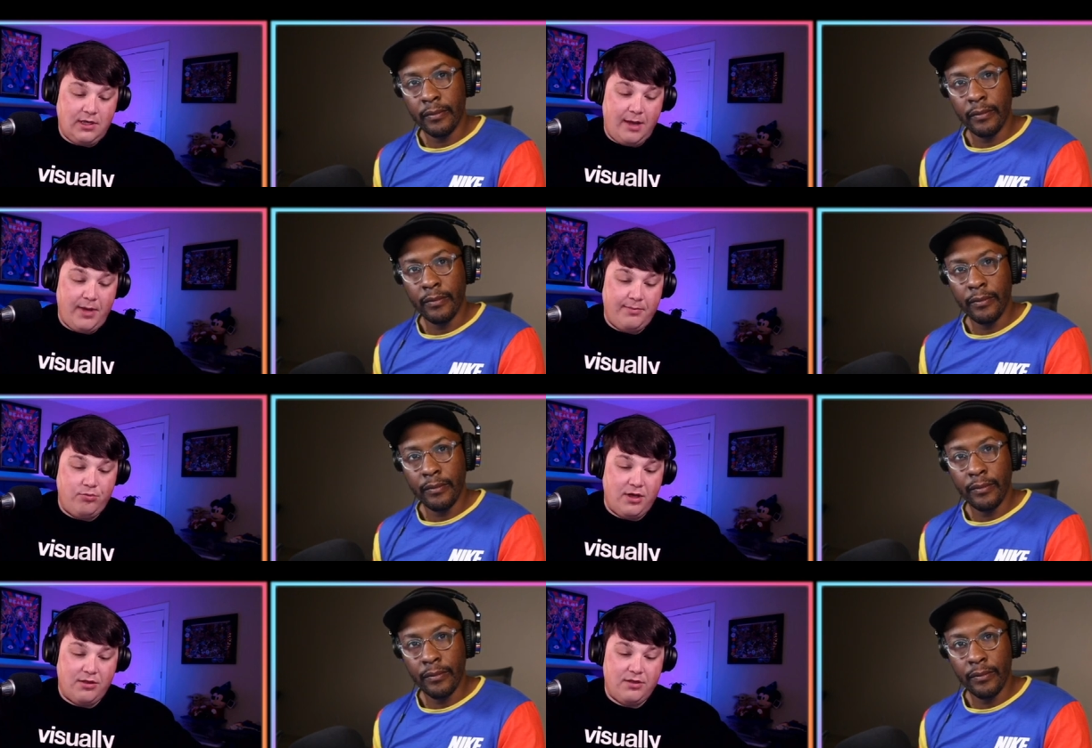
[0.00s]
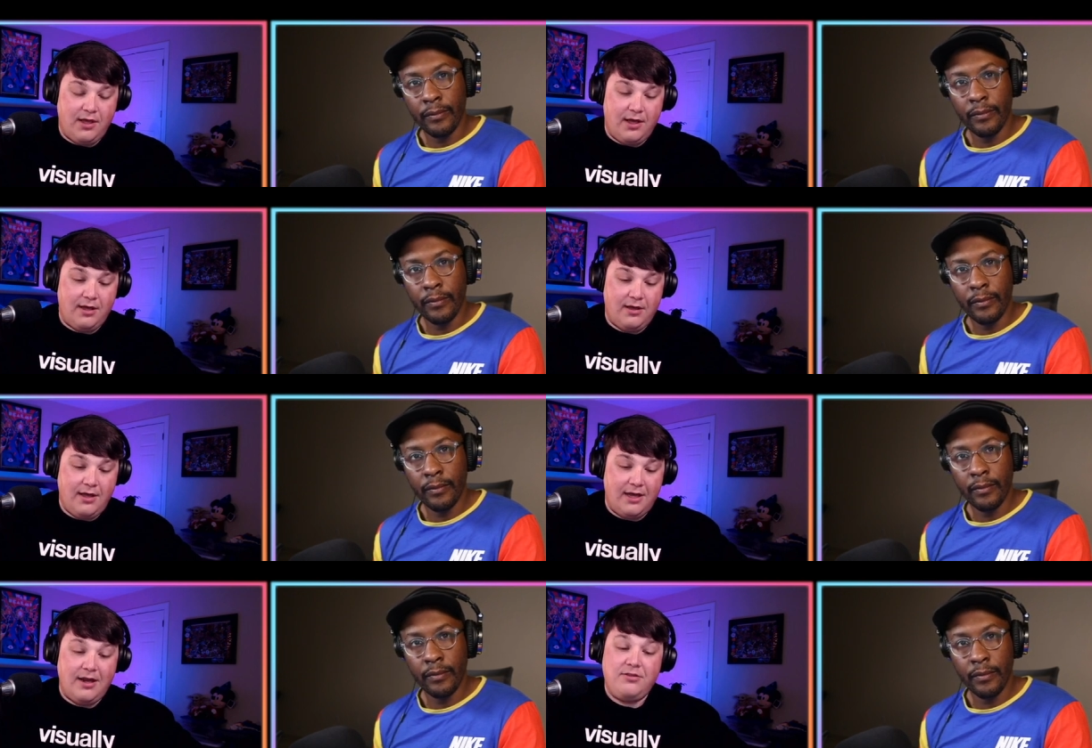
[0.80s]
Speaker 1: come up with
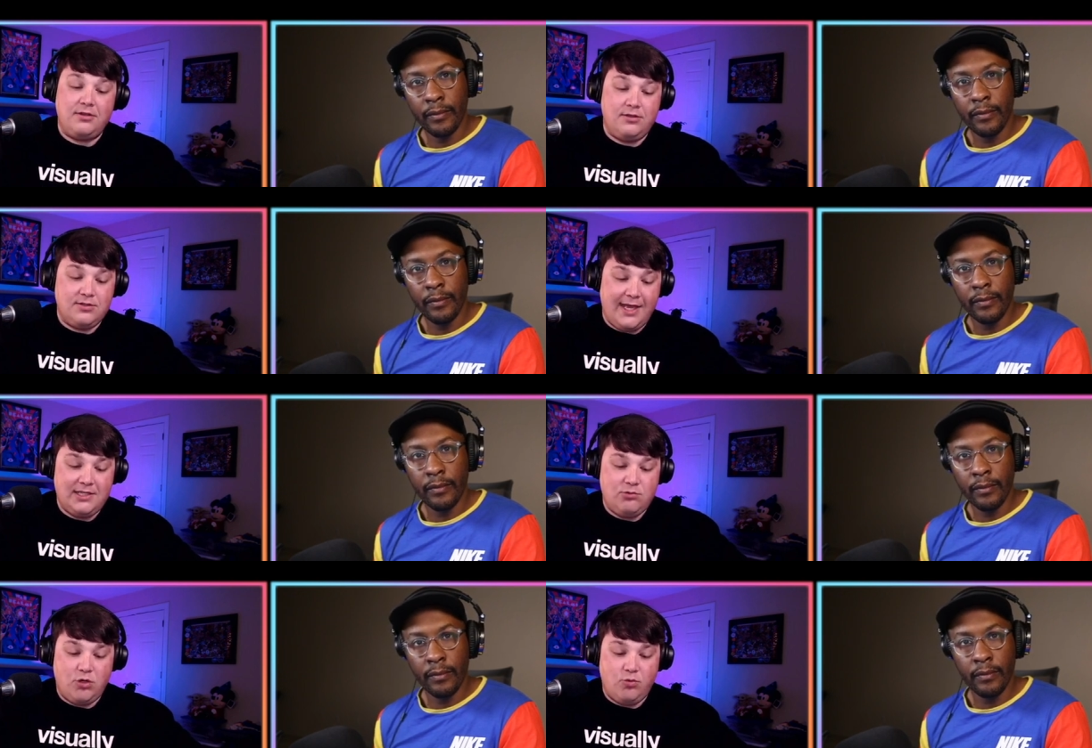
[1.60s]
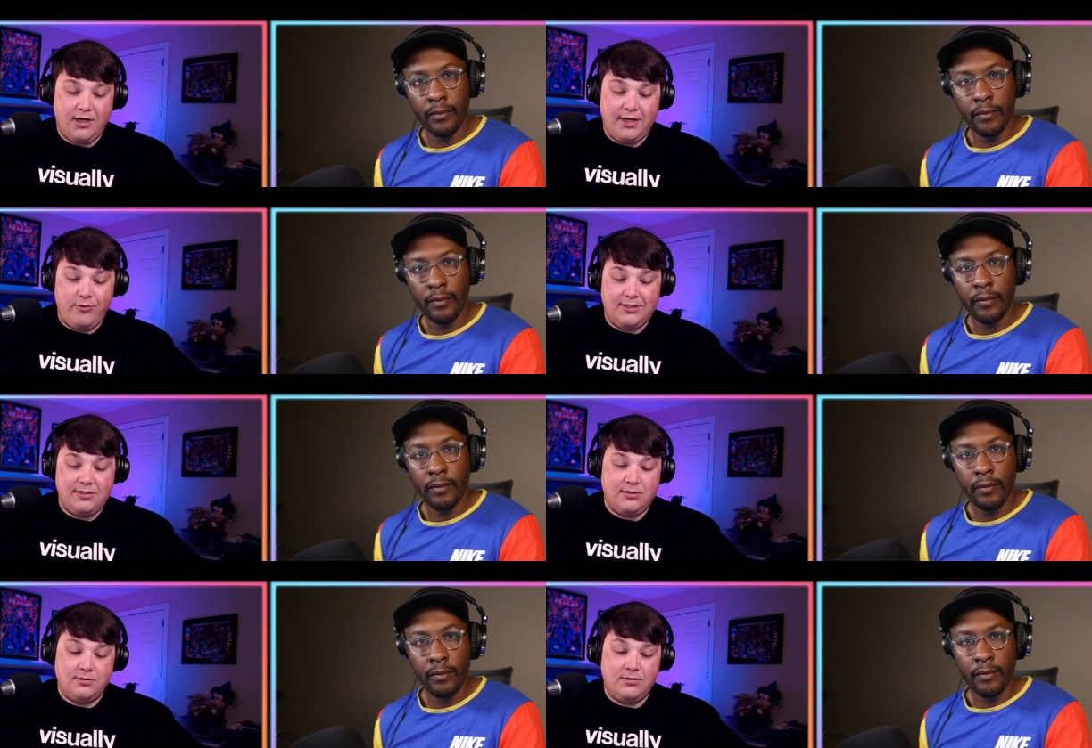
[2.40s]
uh, another use case where we're going
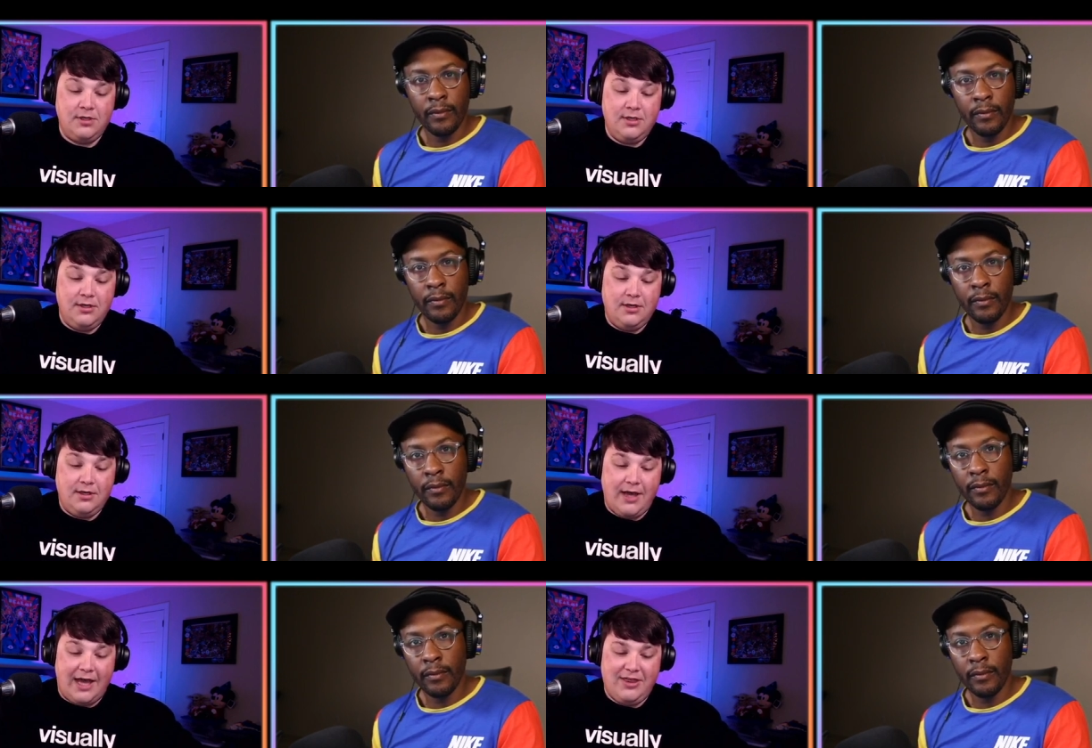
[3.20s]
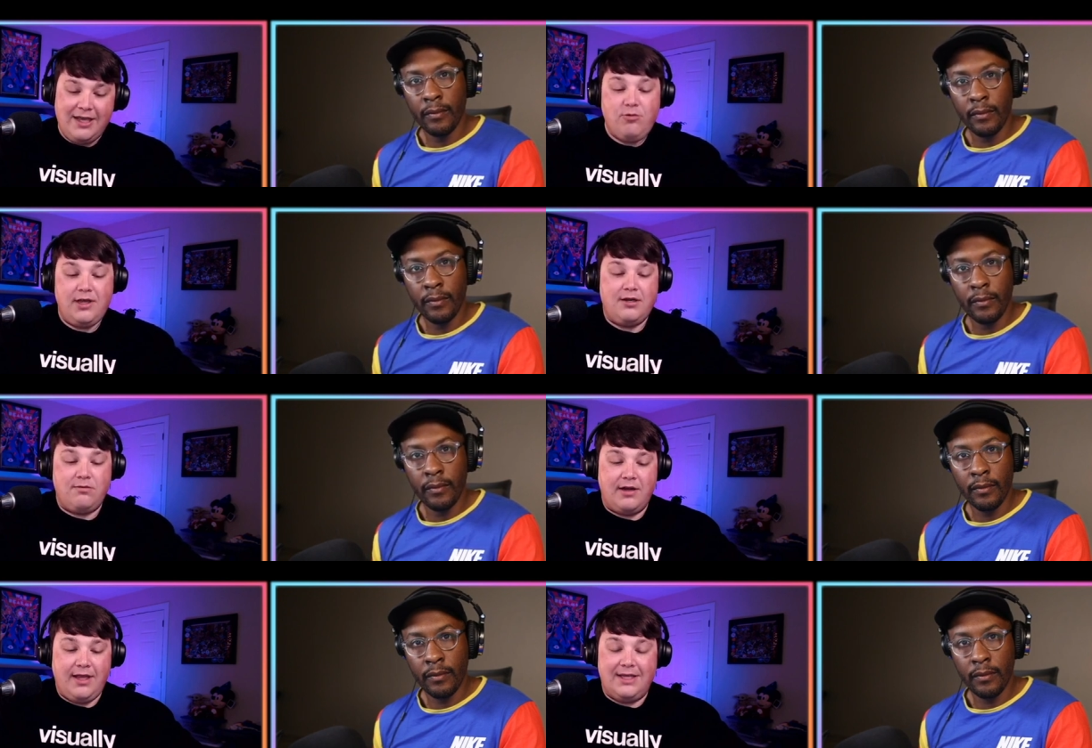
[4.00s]
to I think we're going to
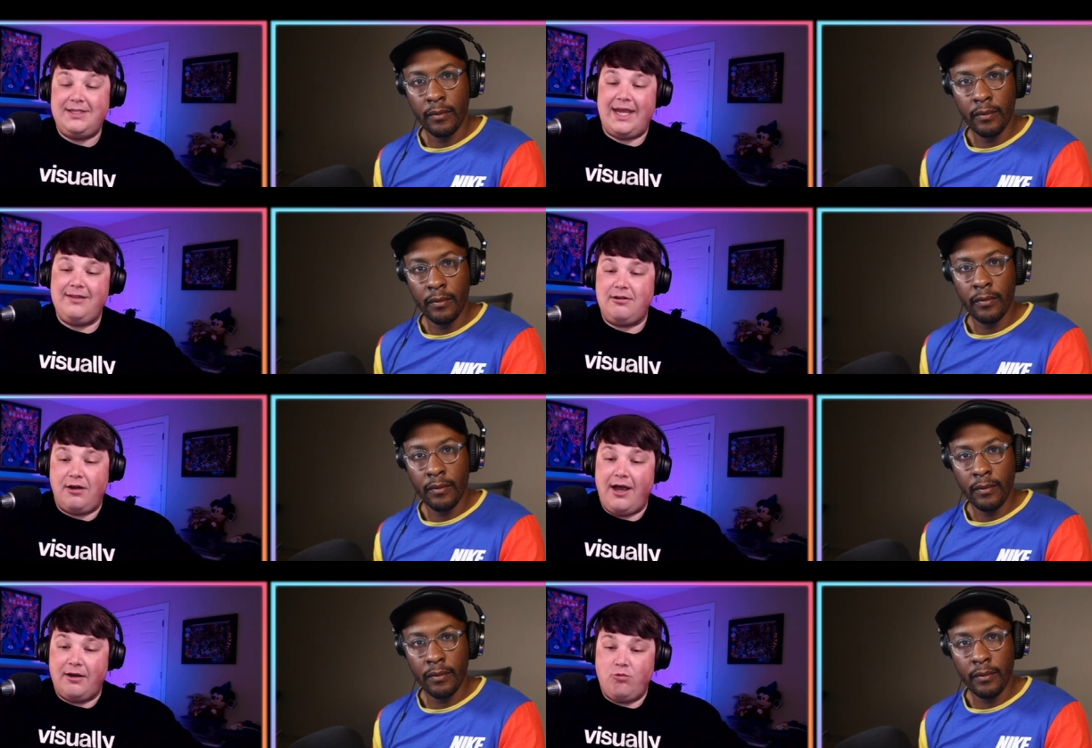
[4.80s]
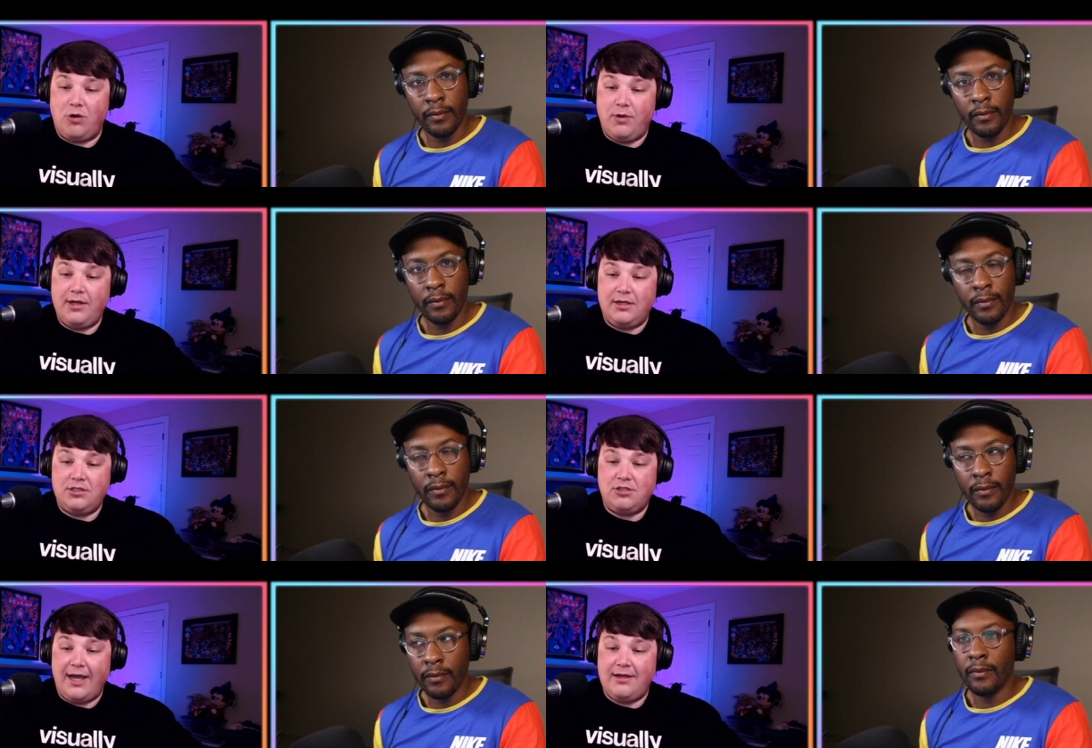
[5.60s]
run like a daily cron where we're going
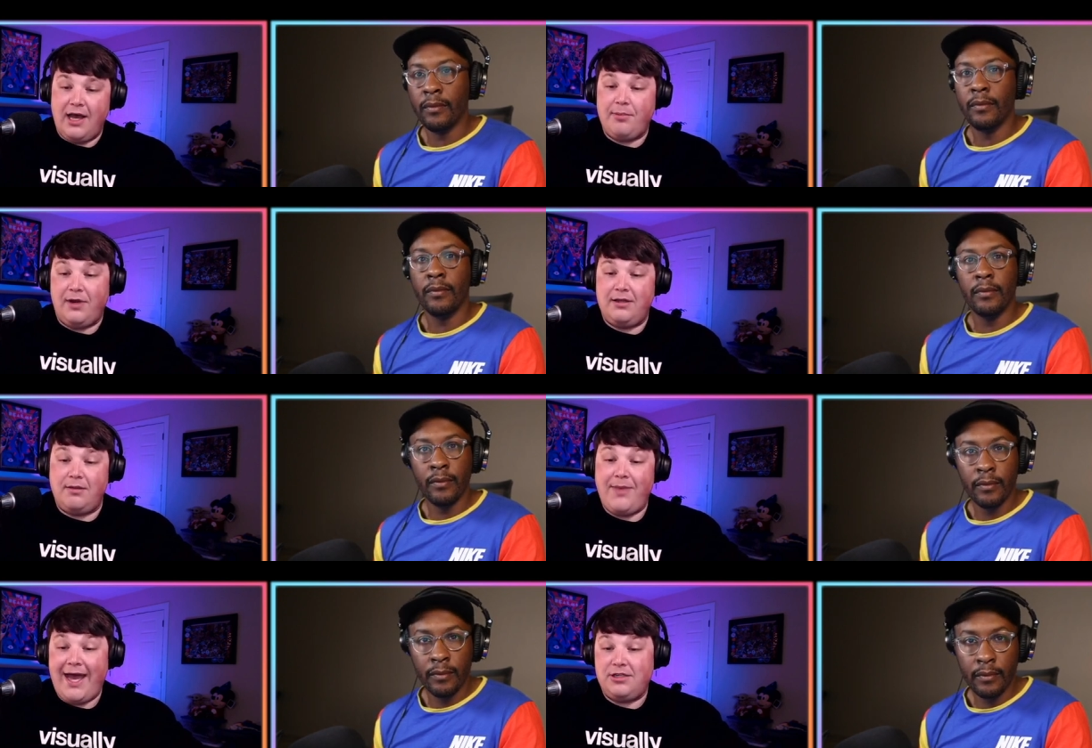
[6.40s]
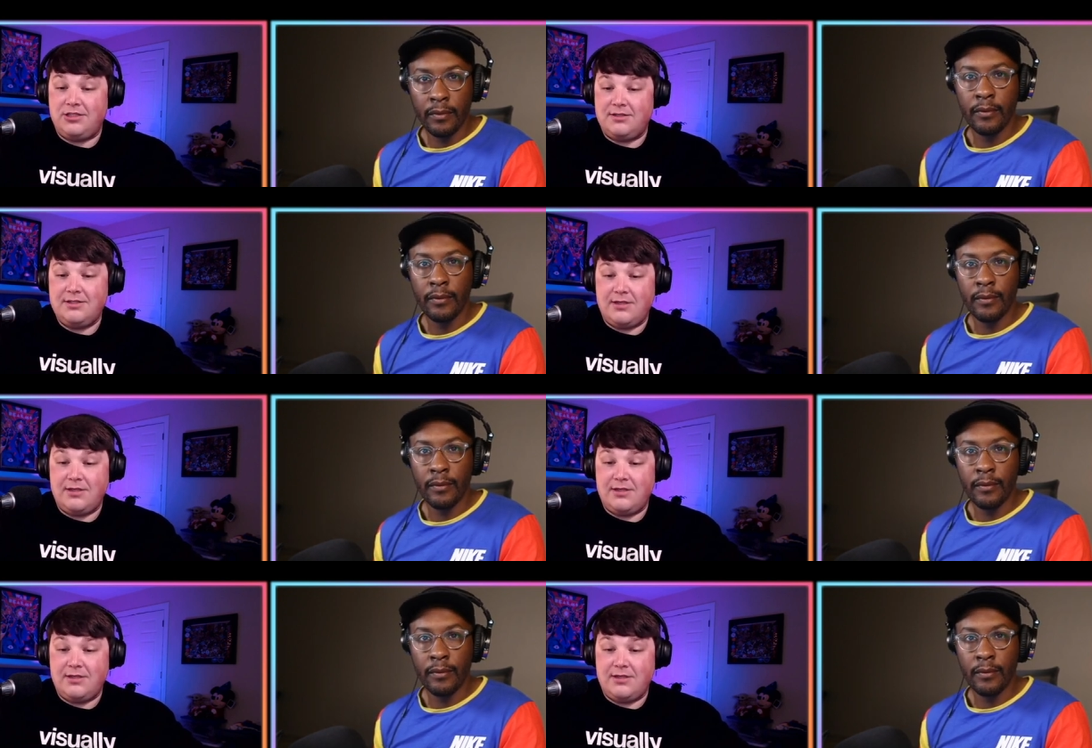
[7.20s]
to try to upgrade the packages.